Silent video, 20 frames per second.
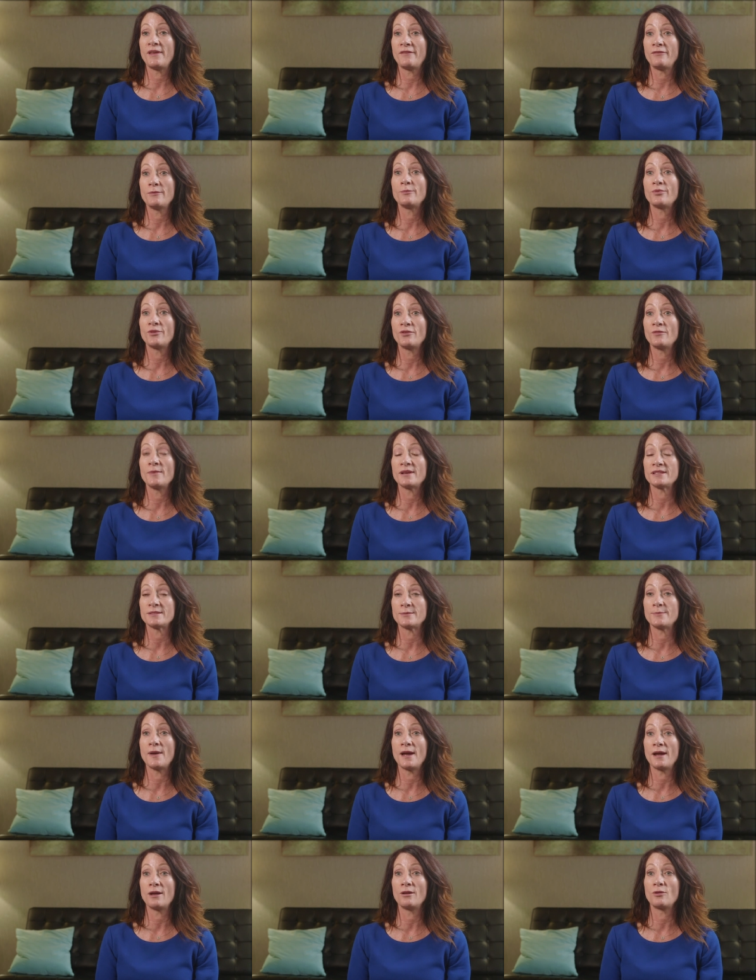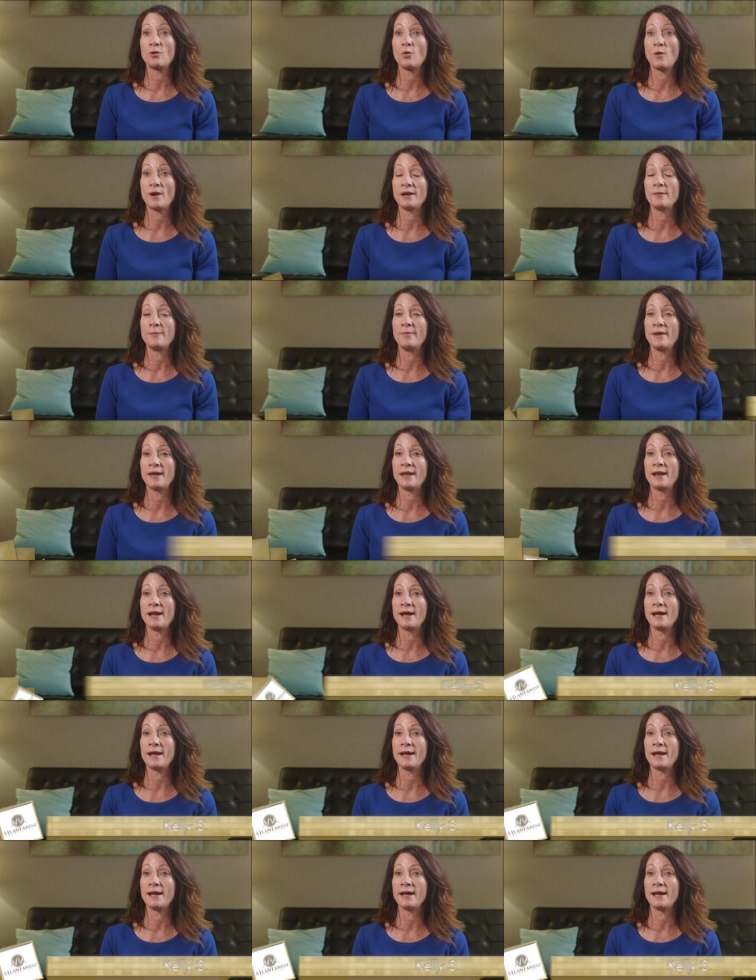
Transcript: They've improved my smile quite a bit.